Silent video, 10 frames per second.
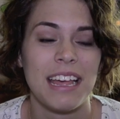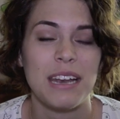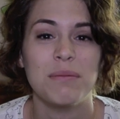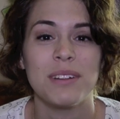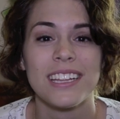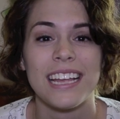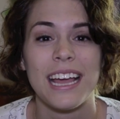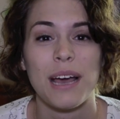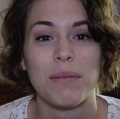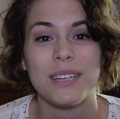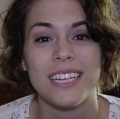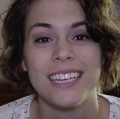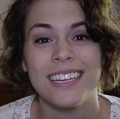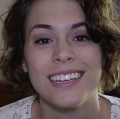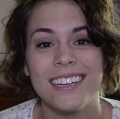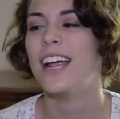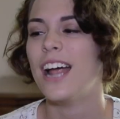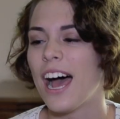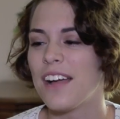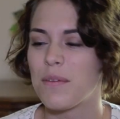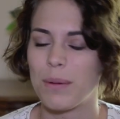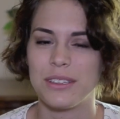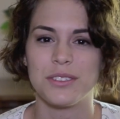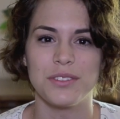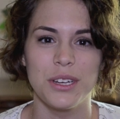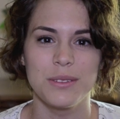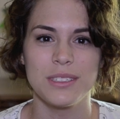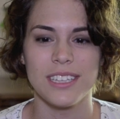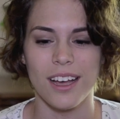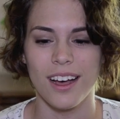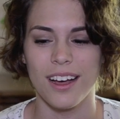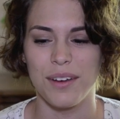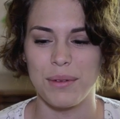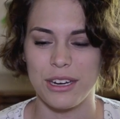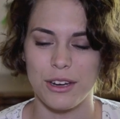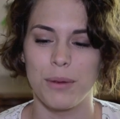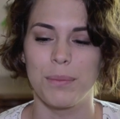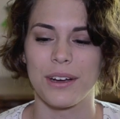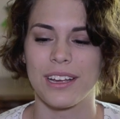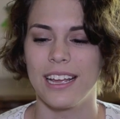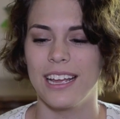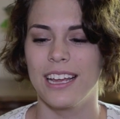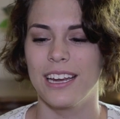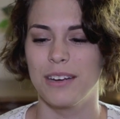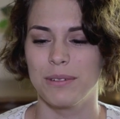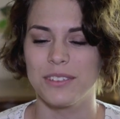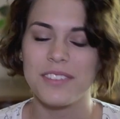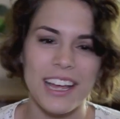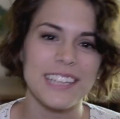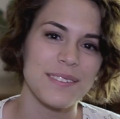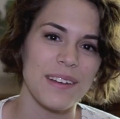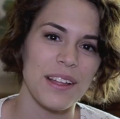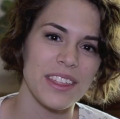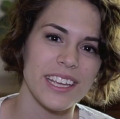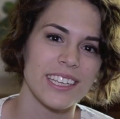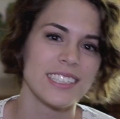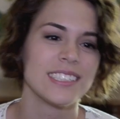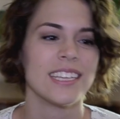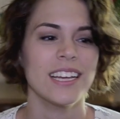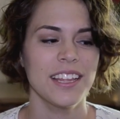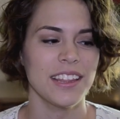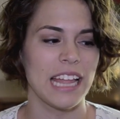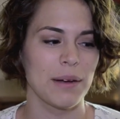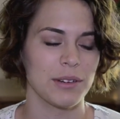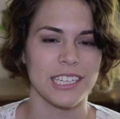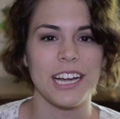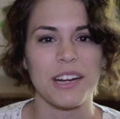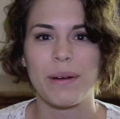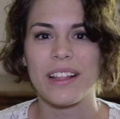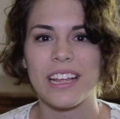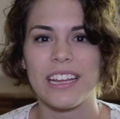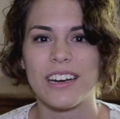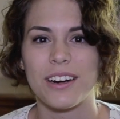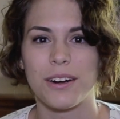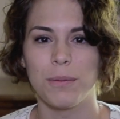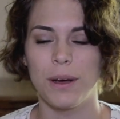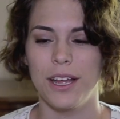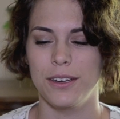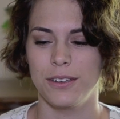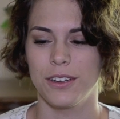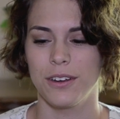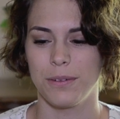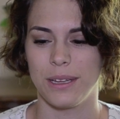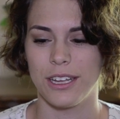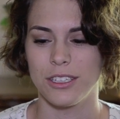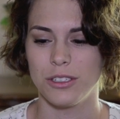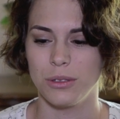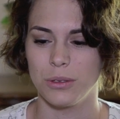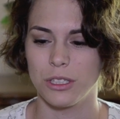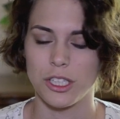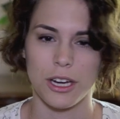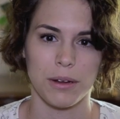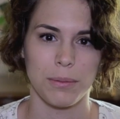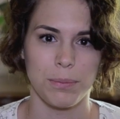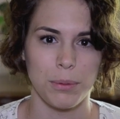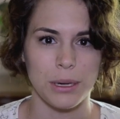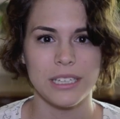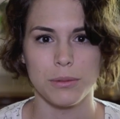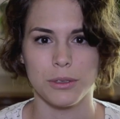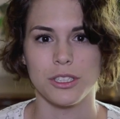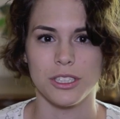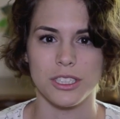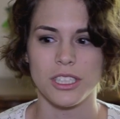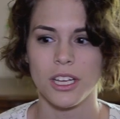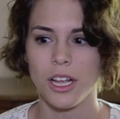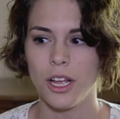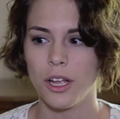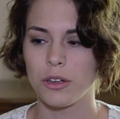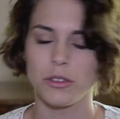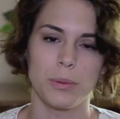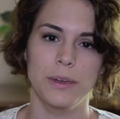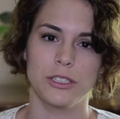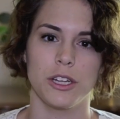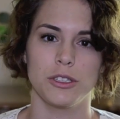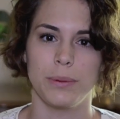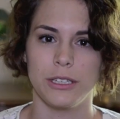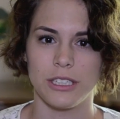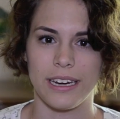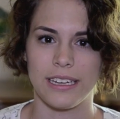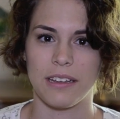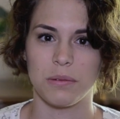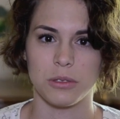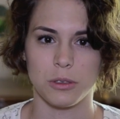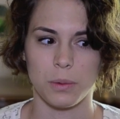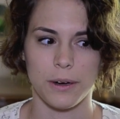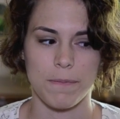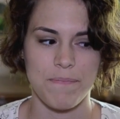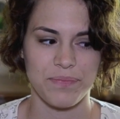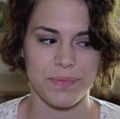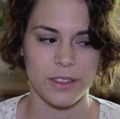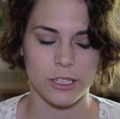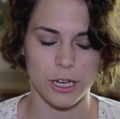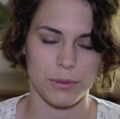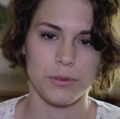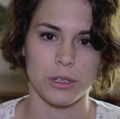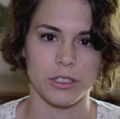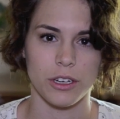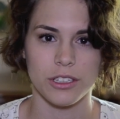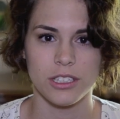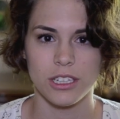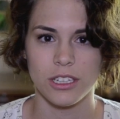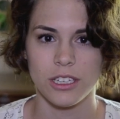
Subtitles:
And I'm really happy. I have a bunch of notes in a notebook and a bunch of thoughts about things that I'm going to talk about later when we get to the checkpoint, which is close to page 100, page 98, which is where chapter 4 starts.